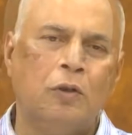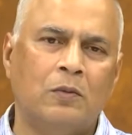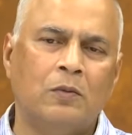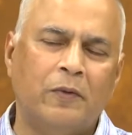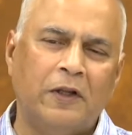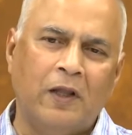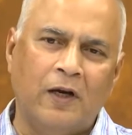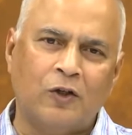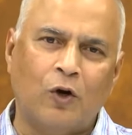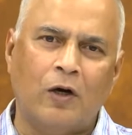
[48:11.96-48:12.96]
when they
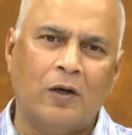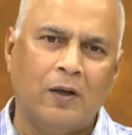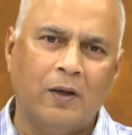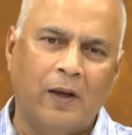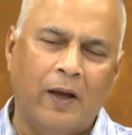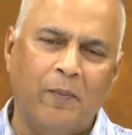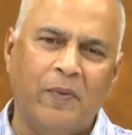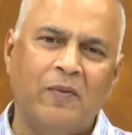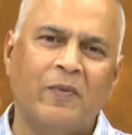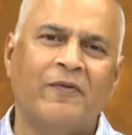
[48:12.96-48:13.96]
shot a
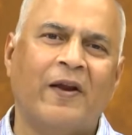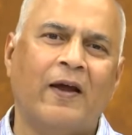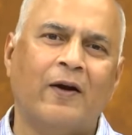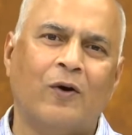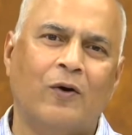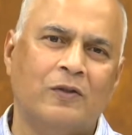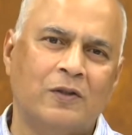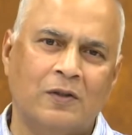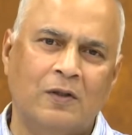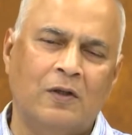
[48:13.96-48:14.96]
beam of electrons
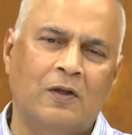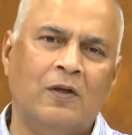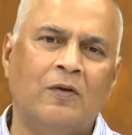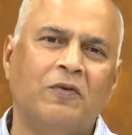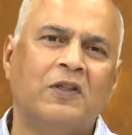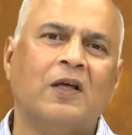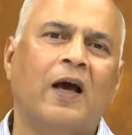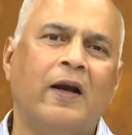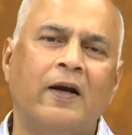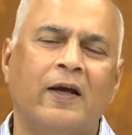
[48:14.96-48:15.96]
with
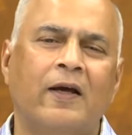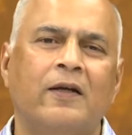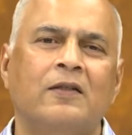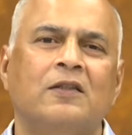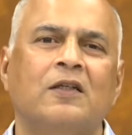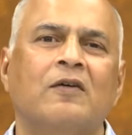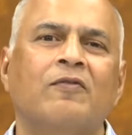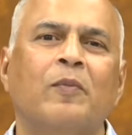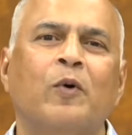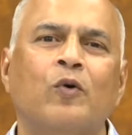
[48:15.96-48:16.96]
kinetic energy of
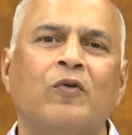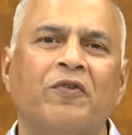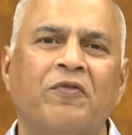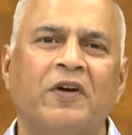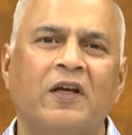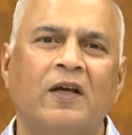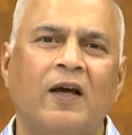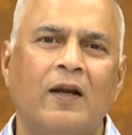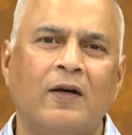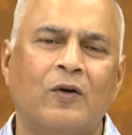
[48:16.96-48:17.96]
about 50
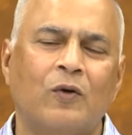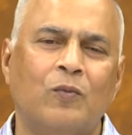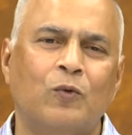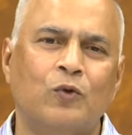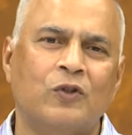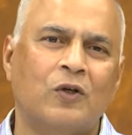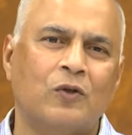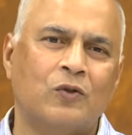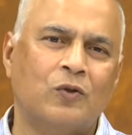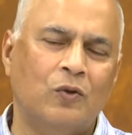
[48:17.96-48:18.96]
electron volts or
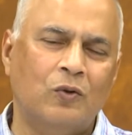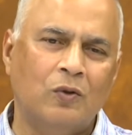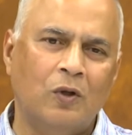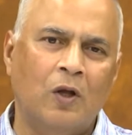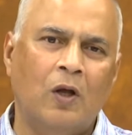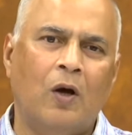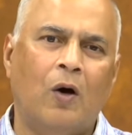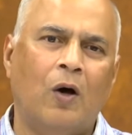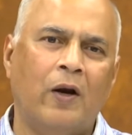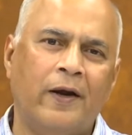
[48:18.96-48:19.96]
so
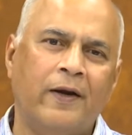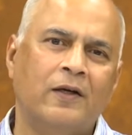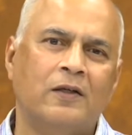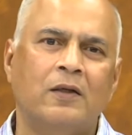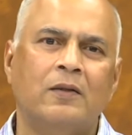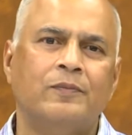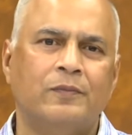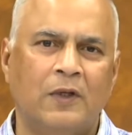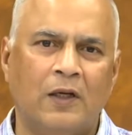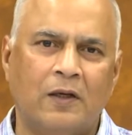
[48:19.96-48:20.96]
on a
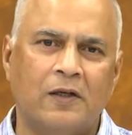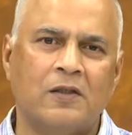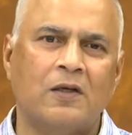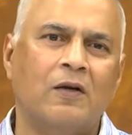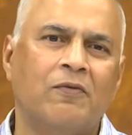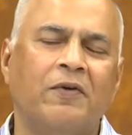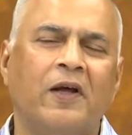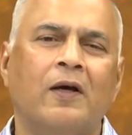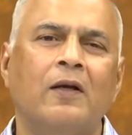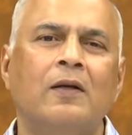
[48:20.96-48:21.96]
crystal of
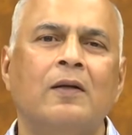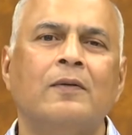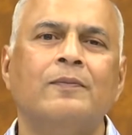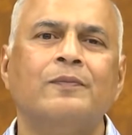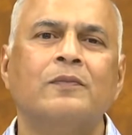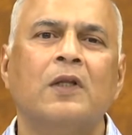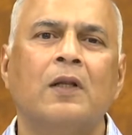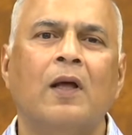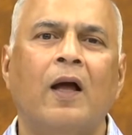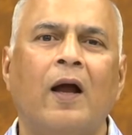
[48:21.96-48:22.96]
nickel,
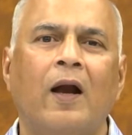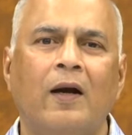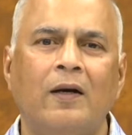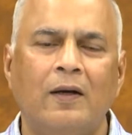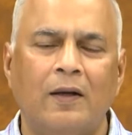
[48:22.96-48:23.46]
and